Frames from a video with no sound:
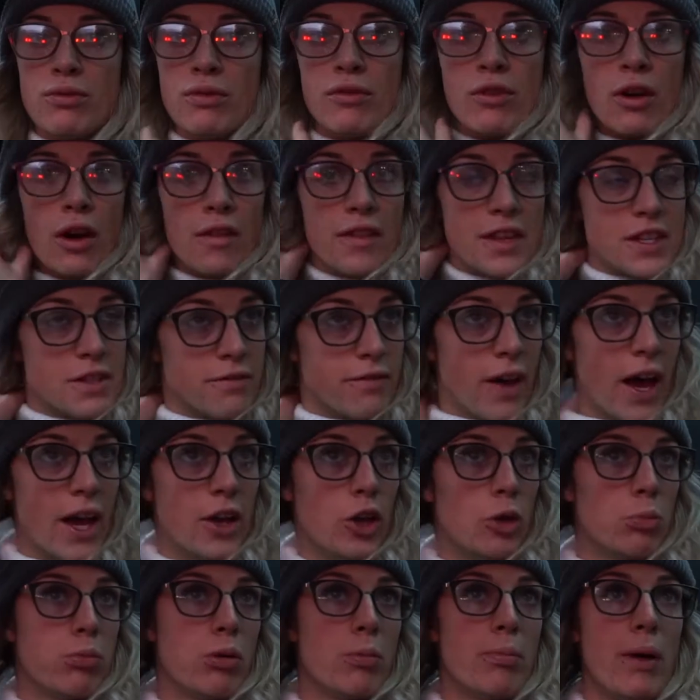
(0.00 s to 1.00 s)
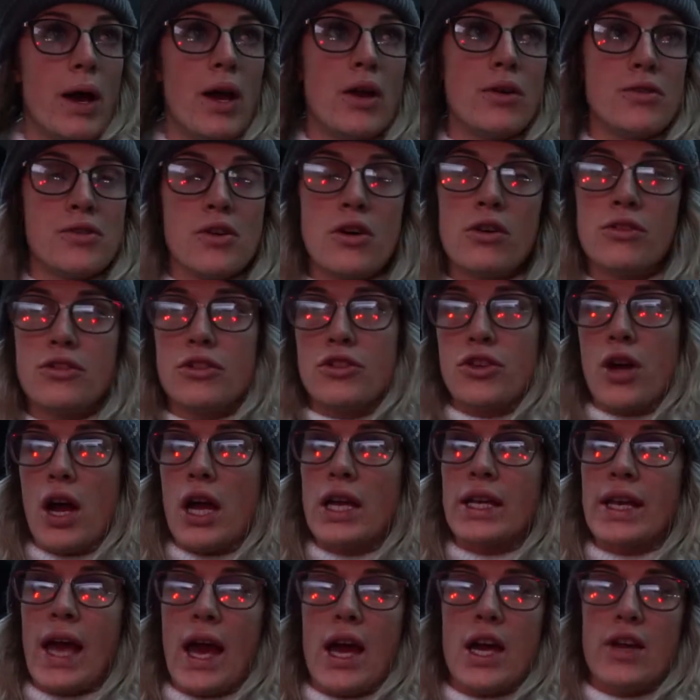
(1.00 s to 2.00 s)
we've got this final proposal to
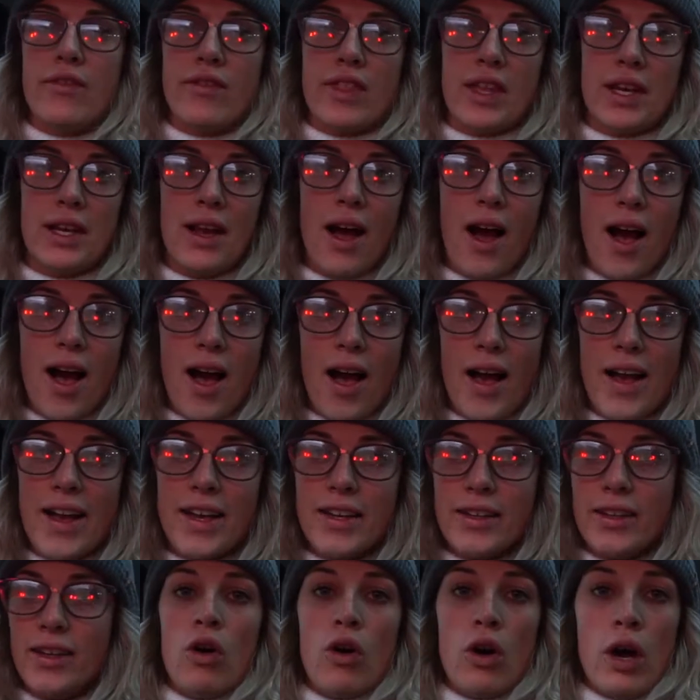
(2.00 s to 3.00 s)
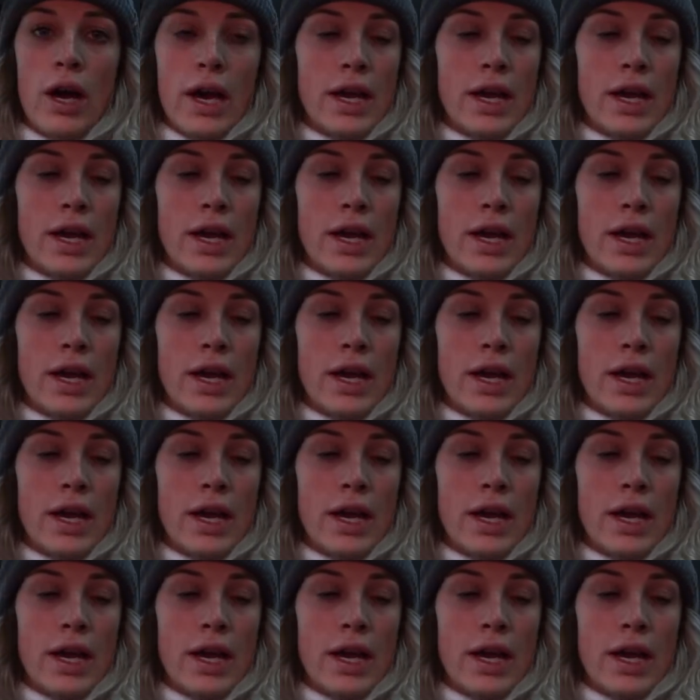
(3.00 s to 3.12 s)
try and get over the line.